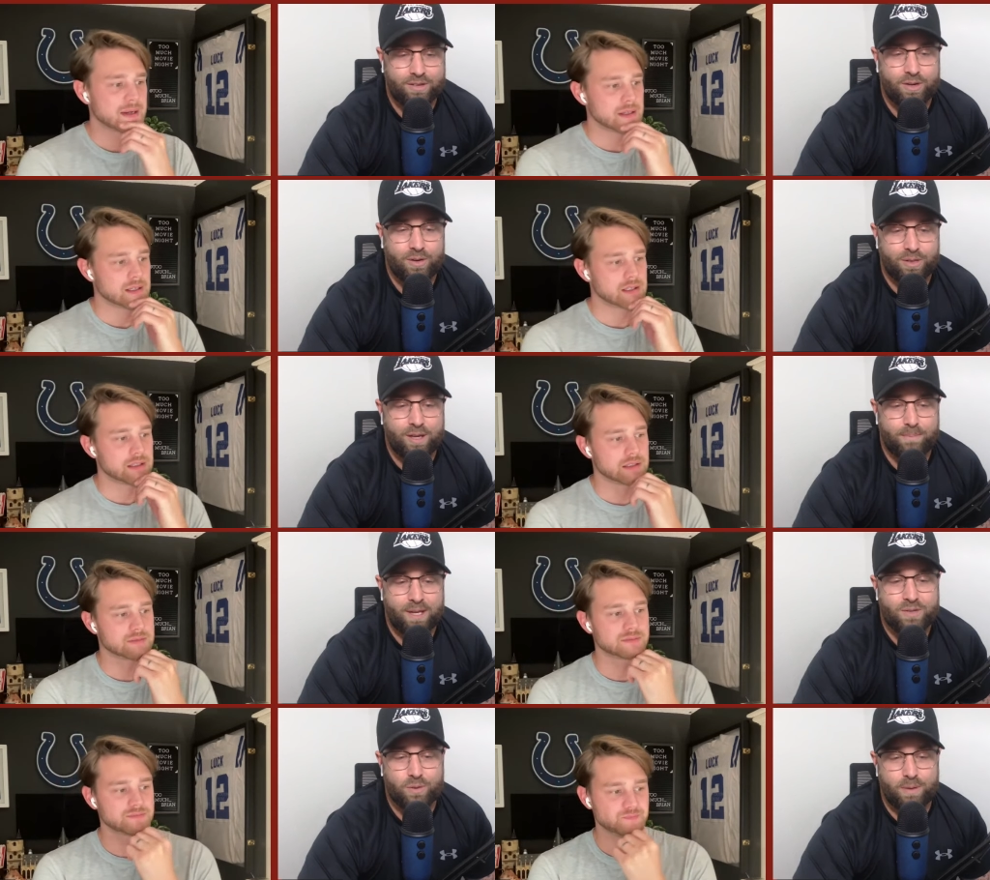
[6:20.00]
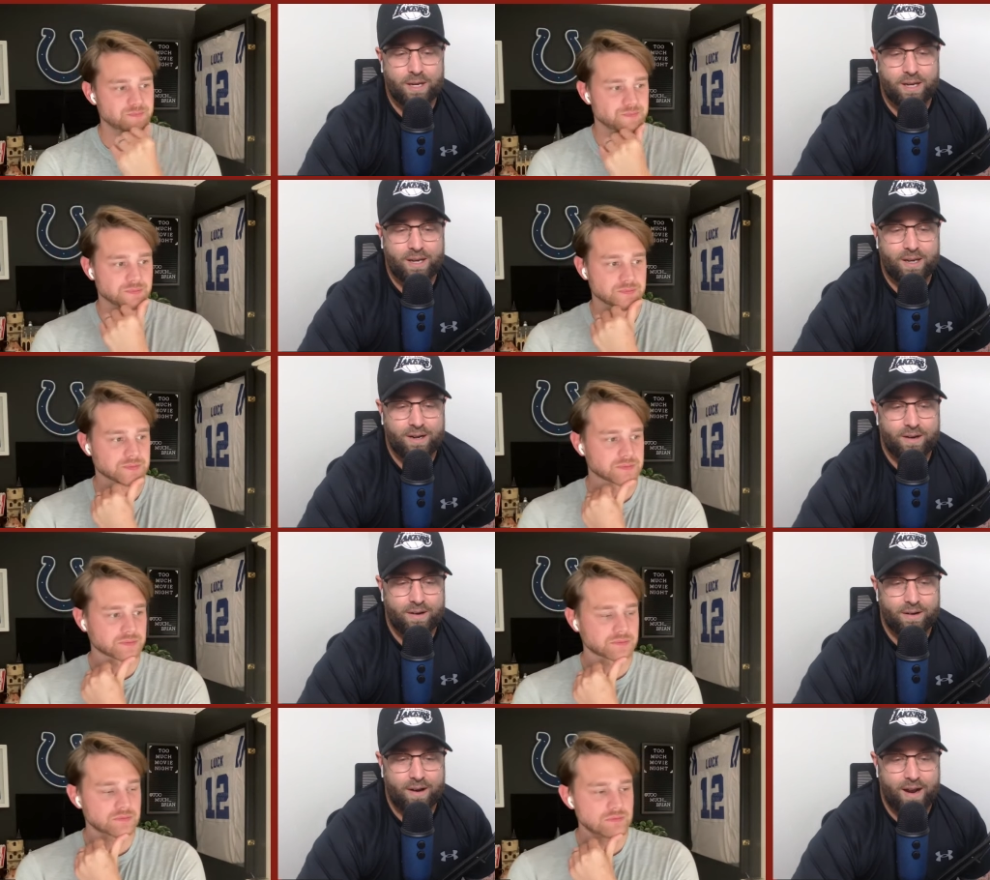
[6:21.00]
Speaker 1: so you think Pitts will be
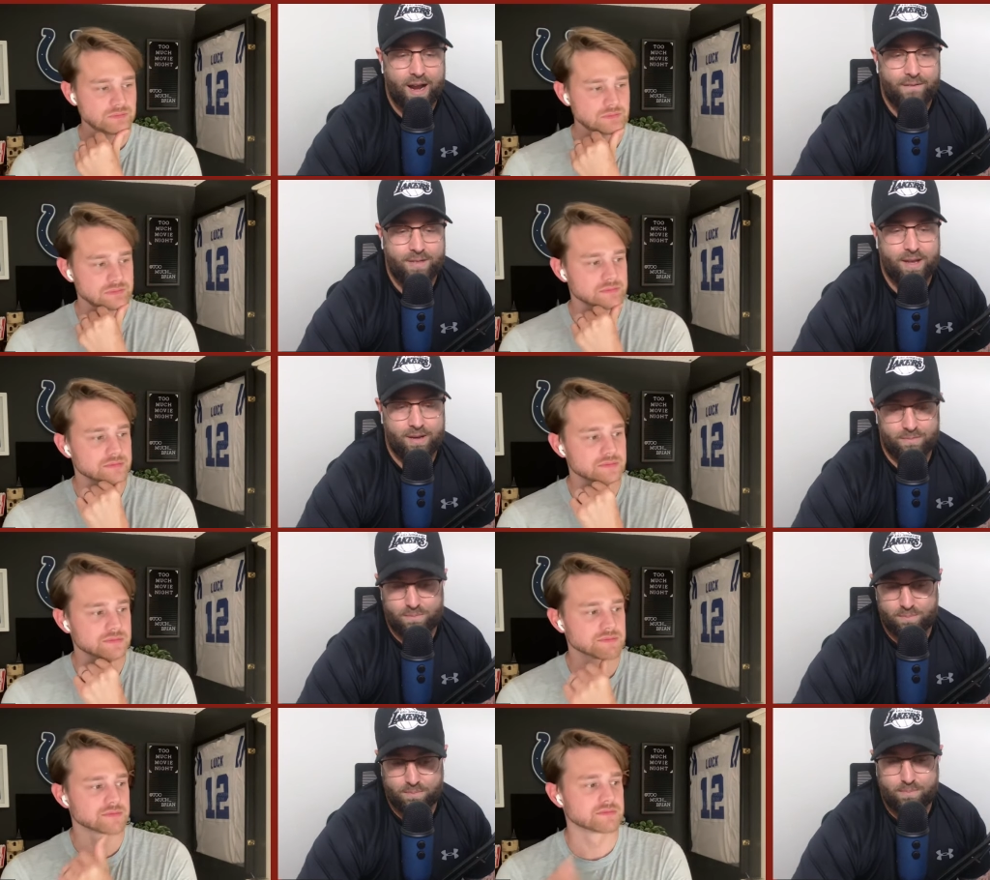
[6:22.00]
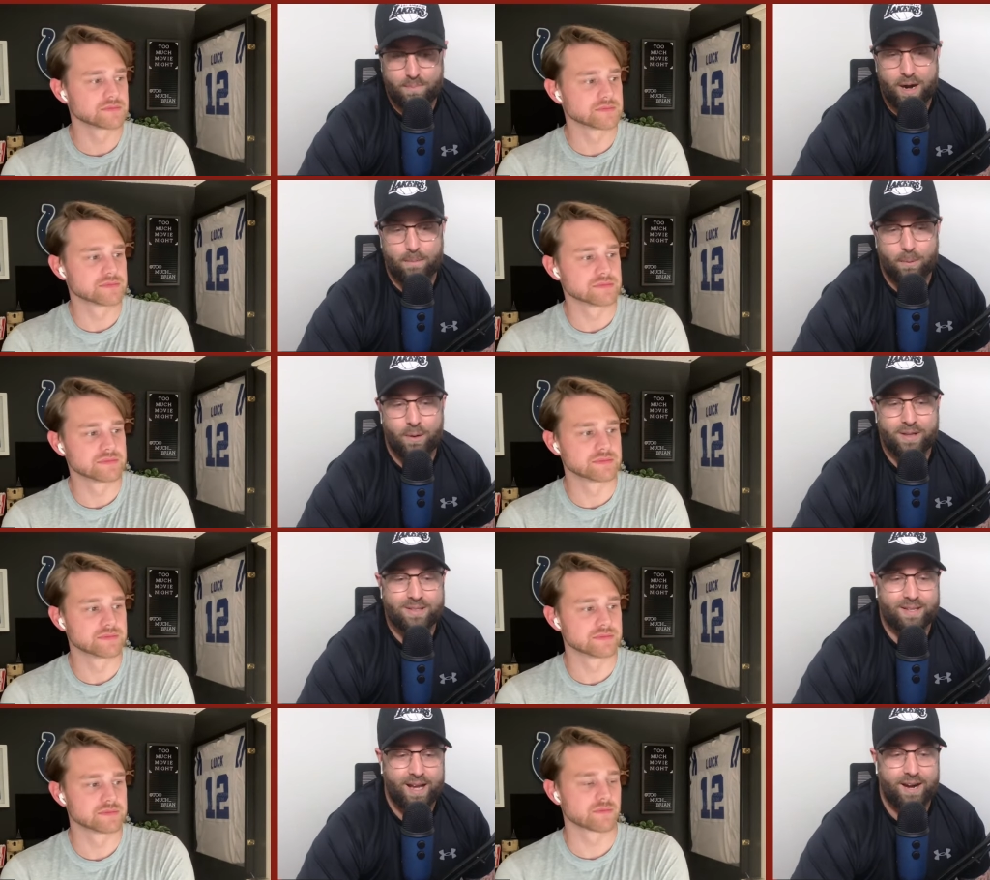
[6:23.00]
have the better
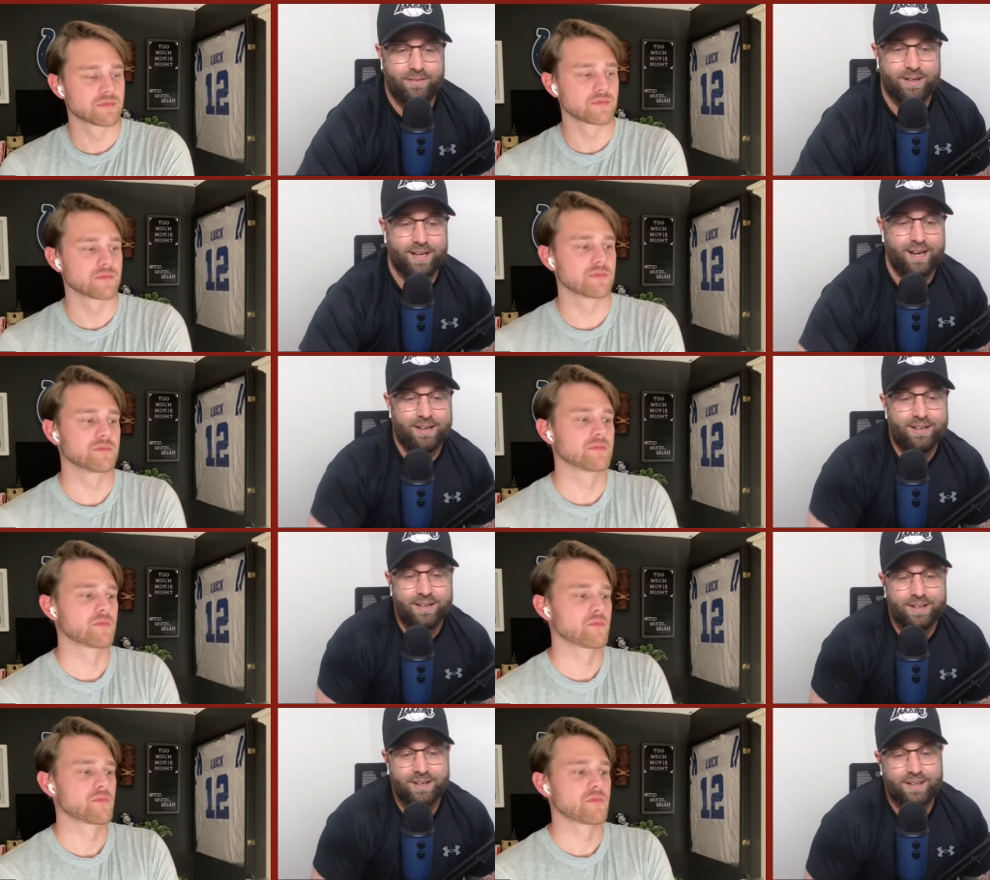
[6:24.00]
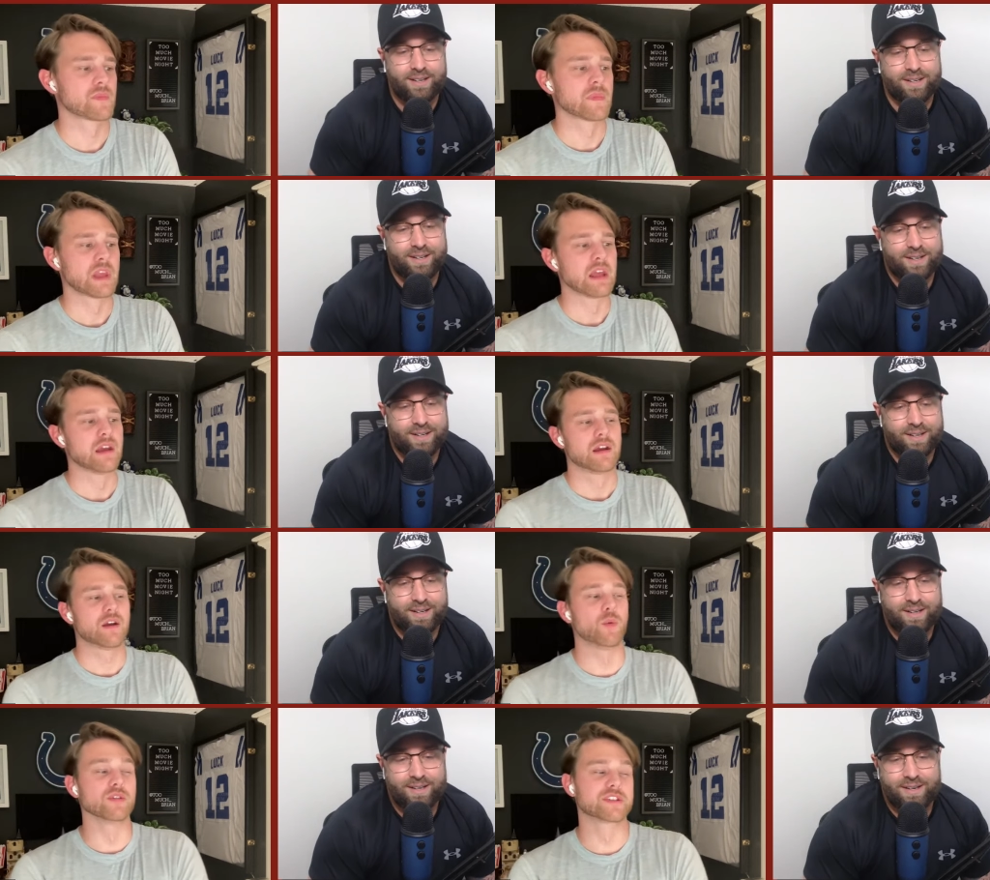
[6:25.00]
points ahead of Kincaid?
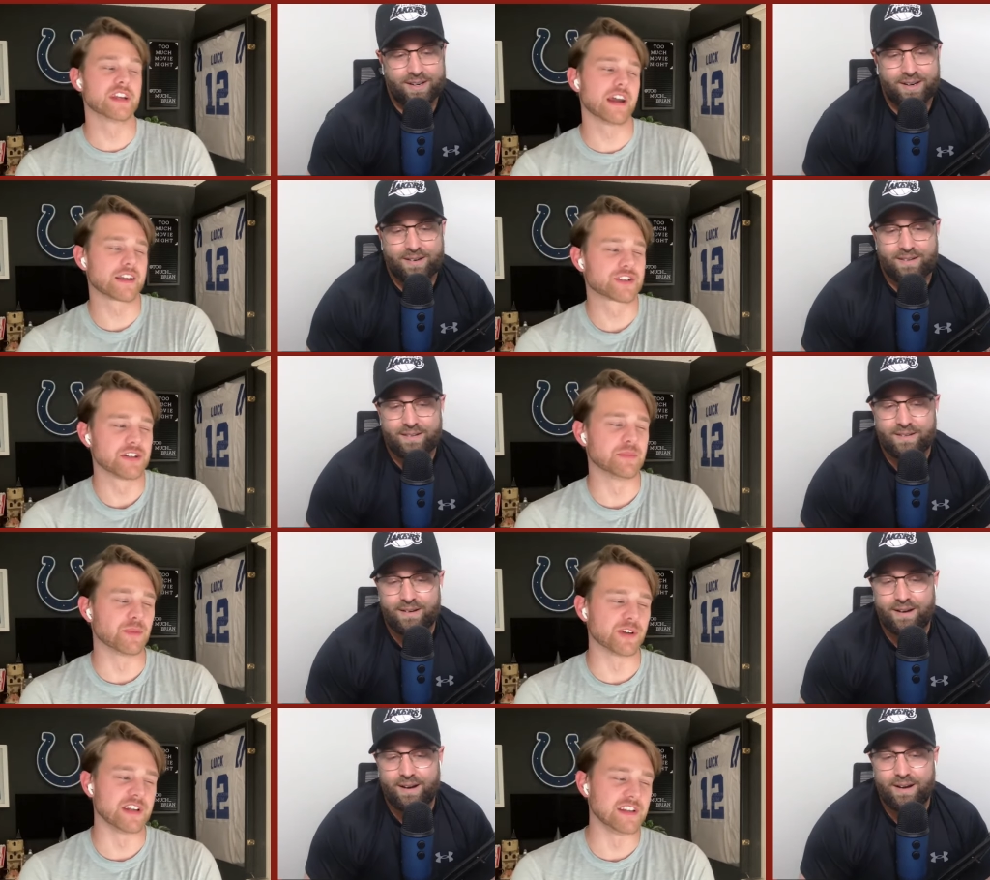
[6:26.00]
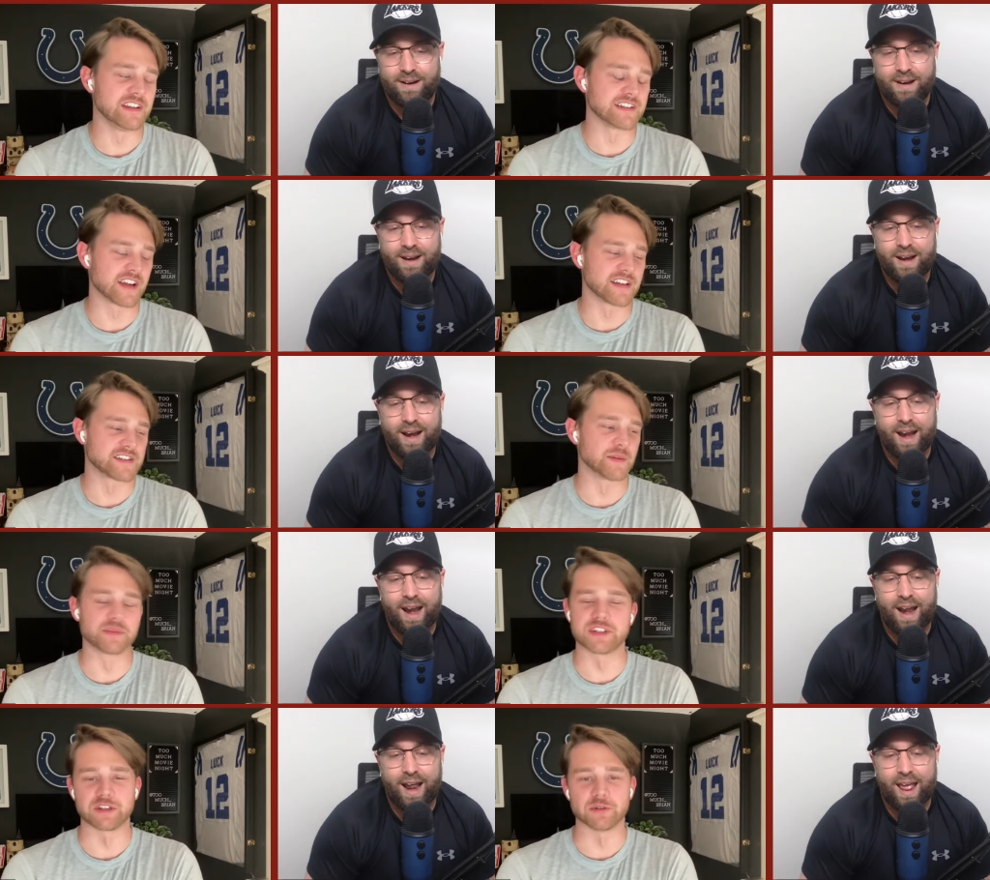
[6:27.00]
Speaker 2: I will say I actually didn't put any of these guys in a
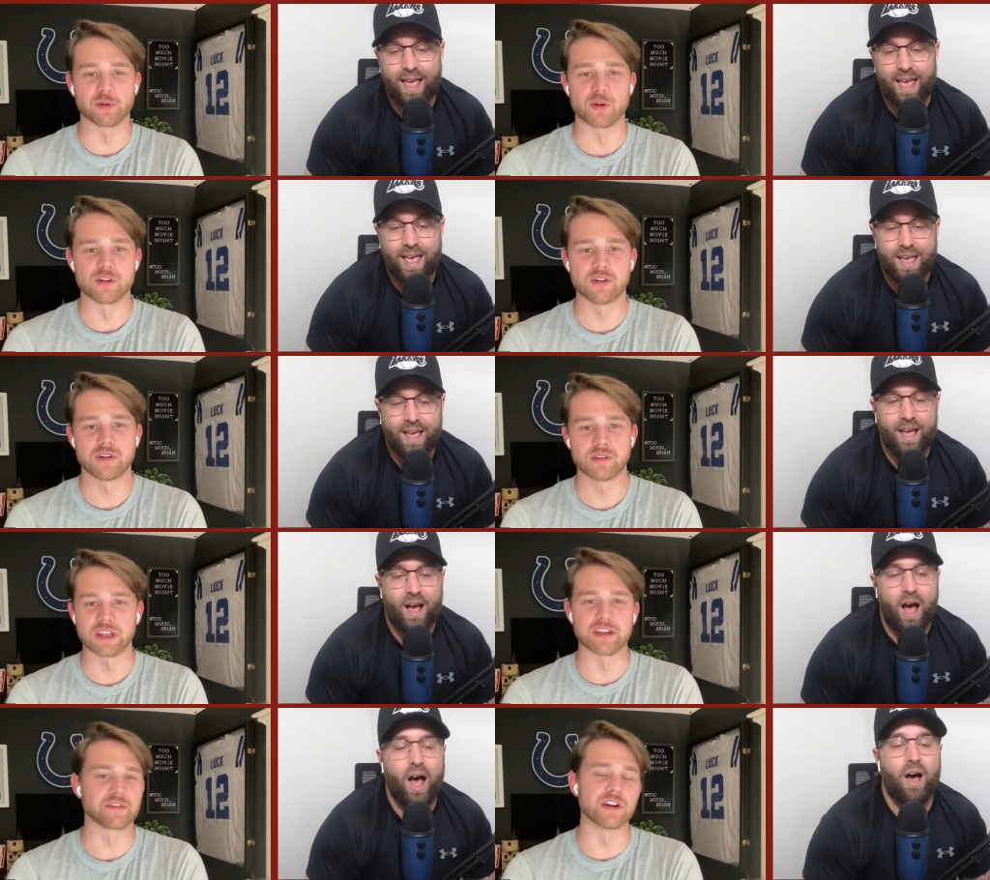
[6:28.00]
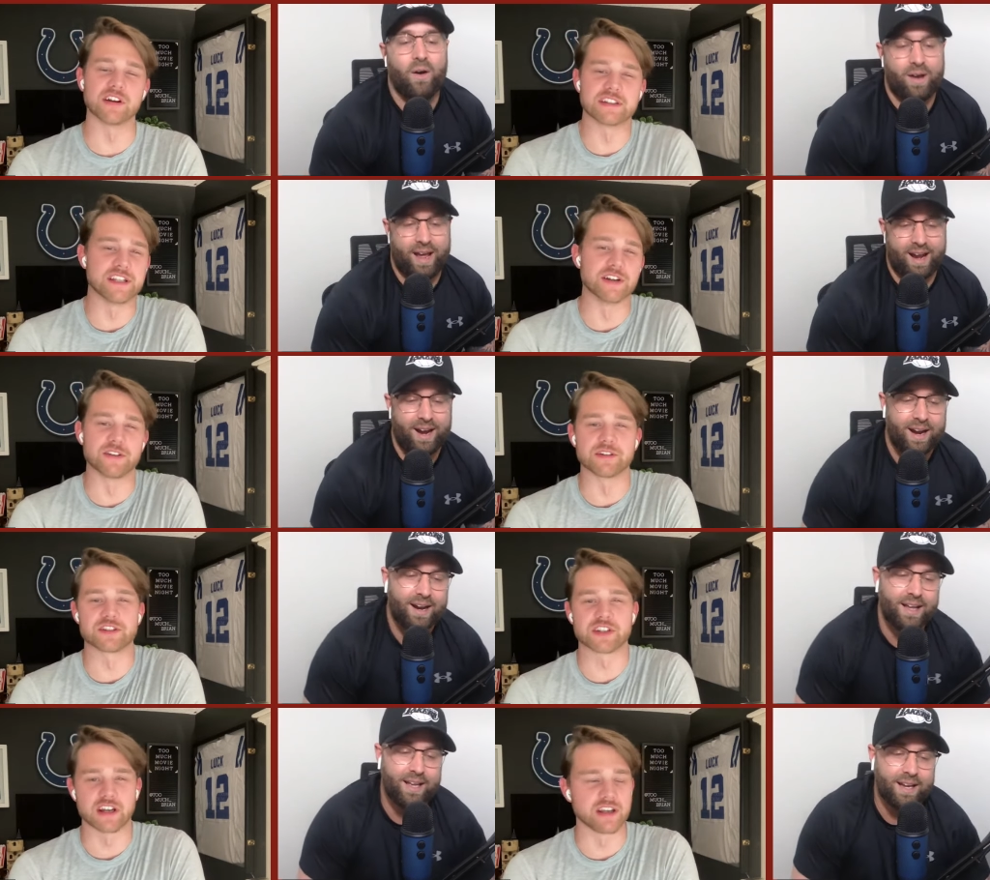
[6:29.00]
particular order. Like if they're in a ah, tier, they're just kind